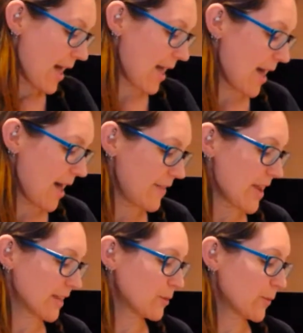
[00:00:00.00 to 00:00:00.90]
The
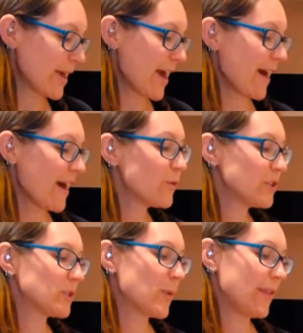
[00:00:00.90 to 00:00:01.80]
next one I have,
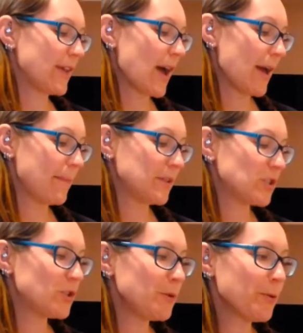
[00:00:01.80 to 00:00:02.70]
which is one that I'm
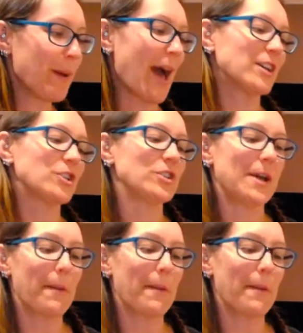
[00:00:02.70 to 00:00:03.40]
super passionate